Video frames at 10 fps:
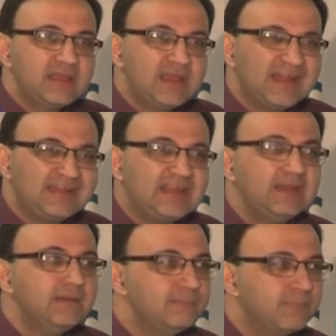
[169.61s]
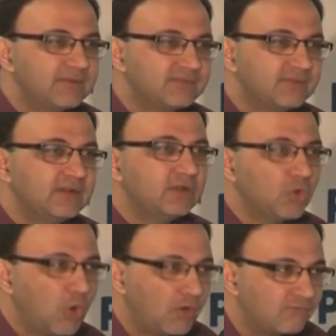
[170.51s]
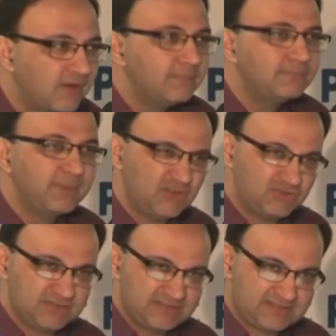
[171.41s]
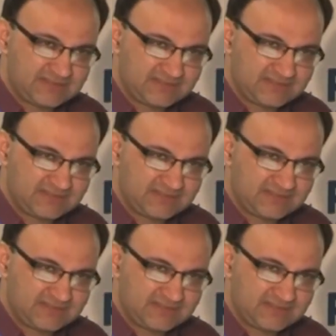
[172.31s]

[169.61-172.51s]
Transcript: 18% of our patients